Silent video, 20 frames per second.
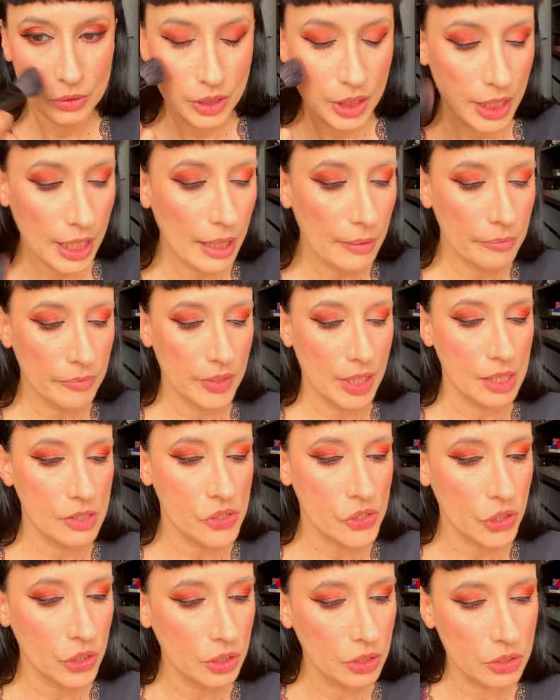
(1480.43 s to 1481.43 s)
Yeah,
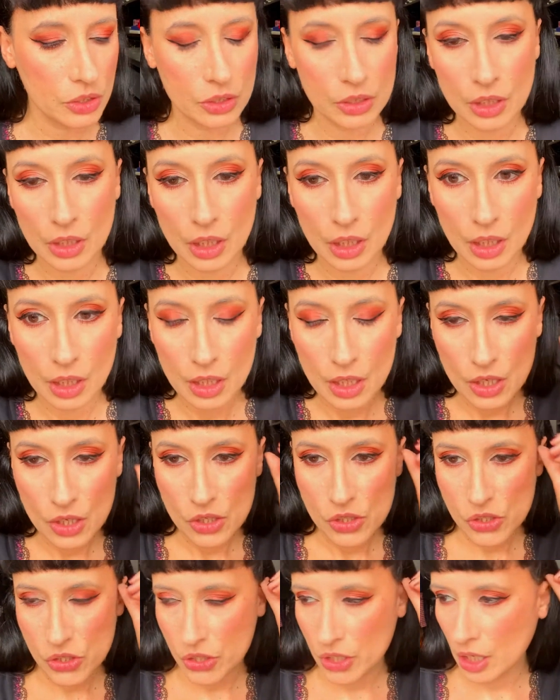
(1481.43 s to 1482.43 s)
that's good.
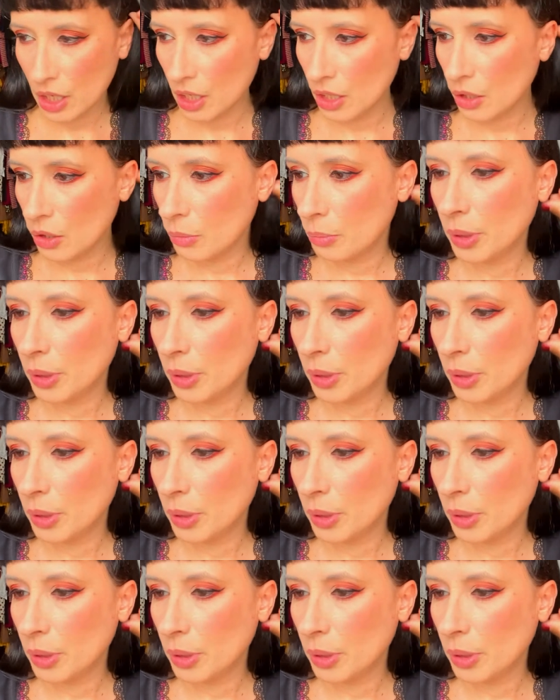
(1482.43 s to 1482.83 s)
So